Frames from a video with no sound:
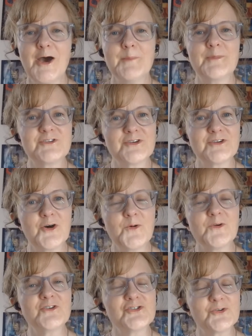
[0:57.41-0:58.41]
But you
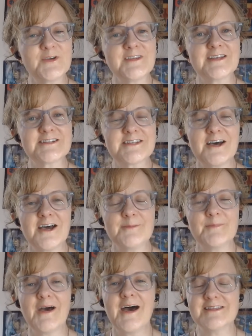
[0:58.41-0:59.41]
know, during that
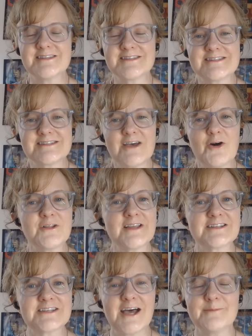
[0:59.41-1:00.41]
time and all
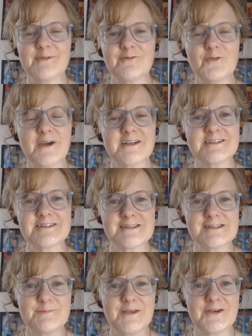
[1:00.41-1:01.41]
that time I've worked as a
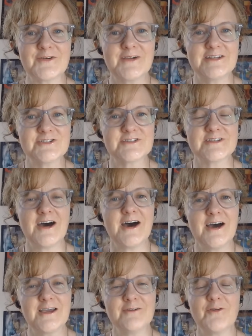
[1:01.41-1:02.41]
speaker agent,
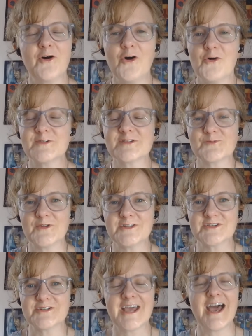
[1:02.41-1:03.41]
I have always
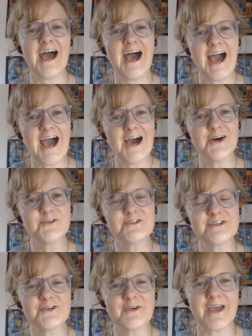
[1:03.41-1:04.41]
wondered, how
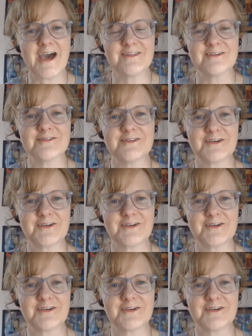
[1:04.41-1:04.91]
do you gather the